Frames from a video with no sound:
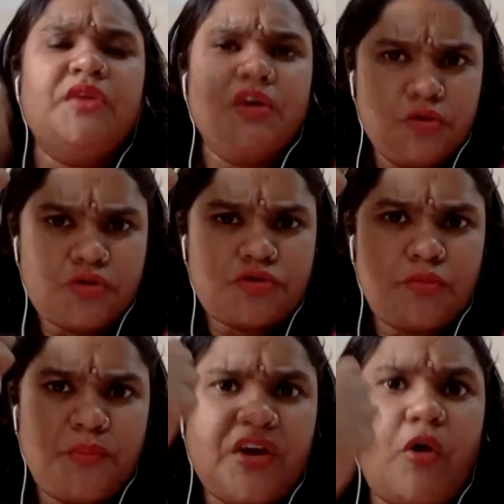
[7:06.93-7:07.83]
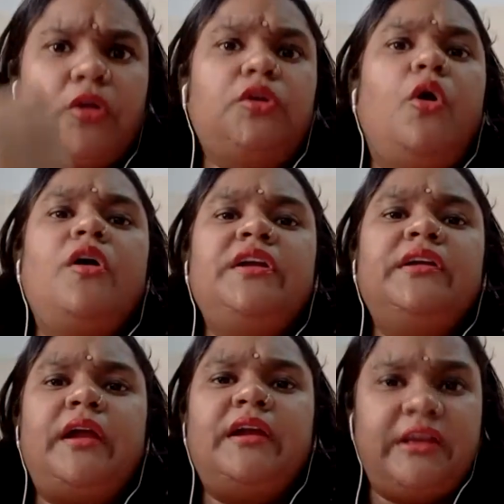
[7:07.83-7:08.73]
You should be
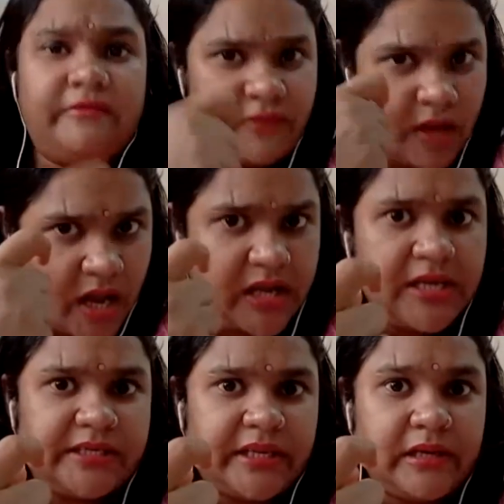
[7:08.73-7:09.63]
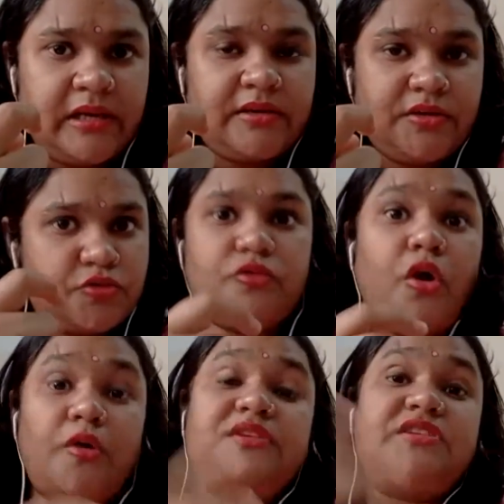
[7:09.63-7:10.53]
authoritative a little. You should
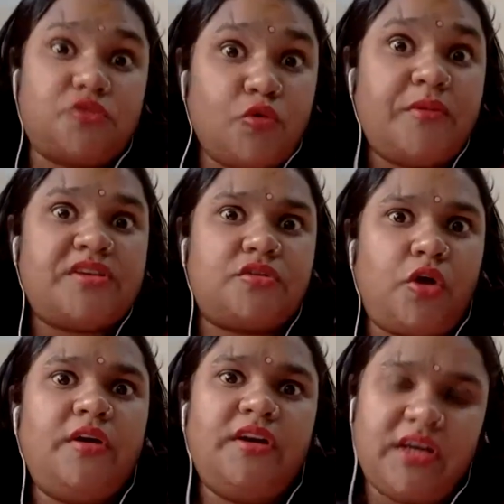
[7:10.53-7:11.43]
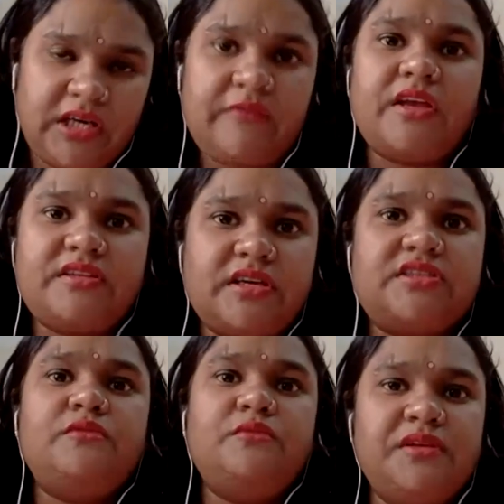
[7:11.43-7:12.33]
not be so much authoritative that
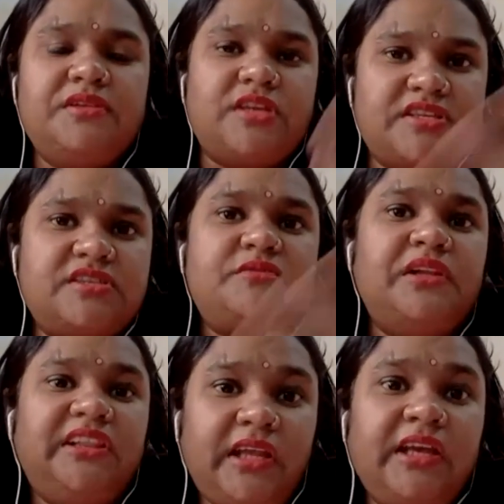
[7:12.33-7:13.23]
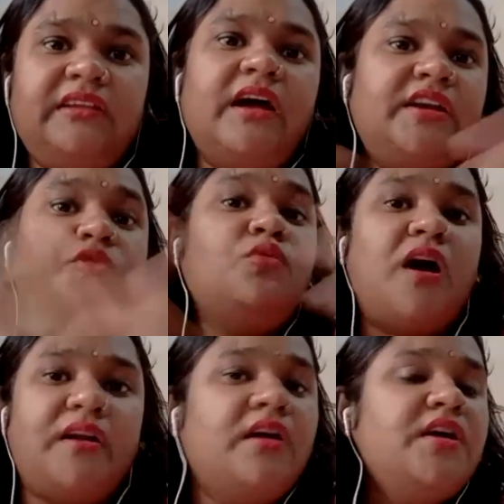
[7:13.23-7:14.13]
judges will think that you are,